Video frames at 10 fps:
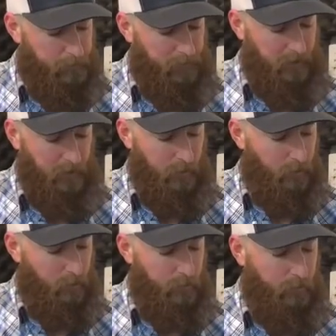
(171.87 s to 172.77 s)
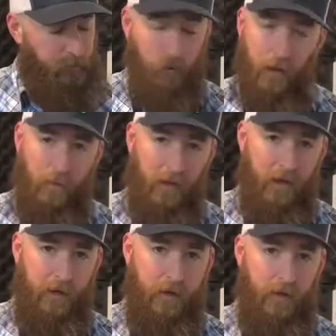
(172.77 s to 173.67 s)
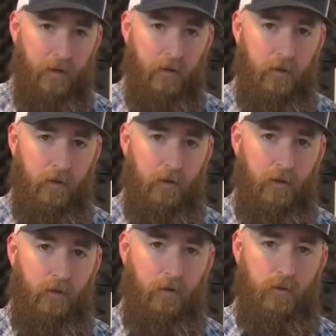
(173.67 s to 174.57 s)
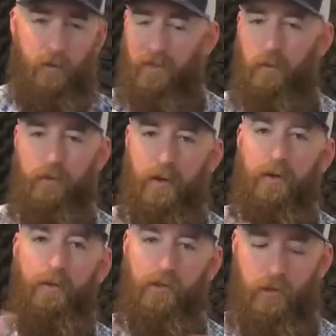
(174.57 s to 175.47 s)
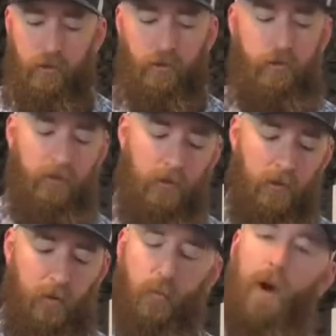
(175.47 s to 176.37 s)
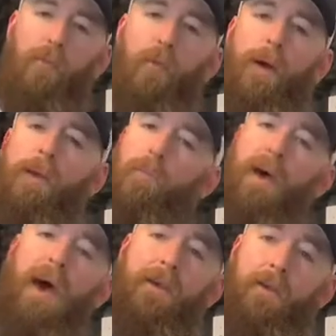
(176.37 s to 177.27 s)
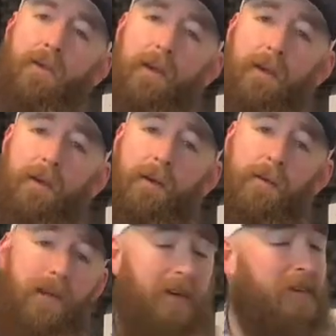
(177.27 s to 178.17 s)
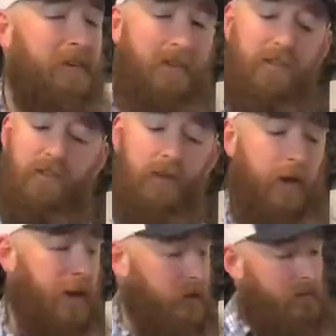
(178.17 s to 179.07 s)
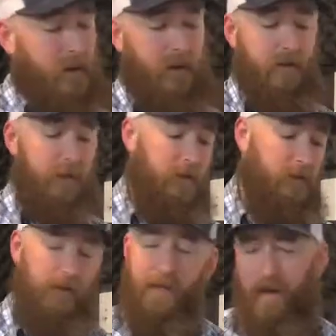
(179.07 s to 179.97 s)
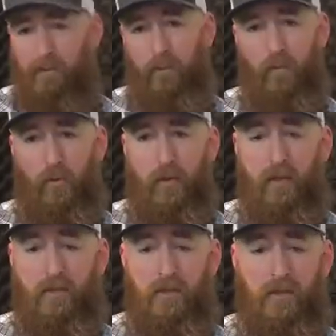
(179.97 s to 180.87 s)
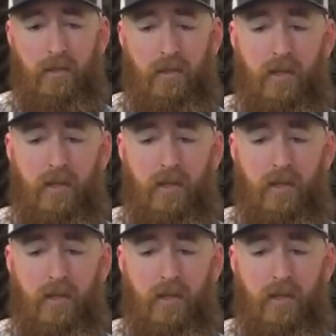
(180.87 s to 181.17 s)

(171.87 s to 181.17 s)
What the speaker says: So for a beginner, especially when you're not really sure the proper way to pack your gear, this is great. You've got tons of attachment points.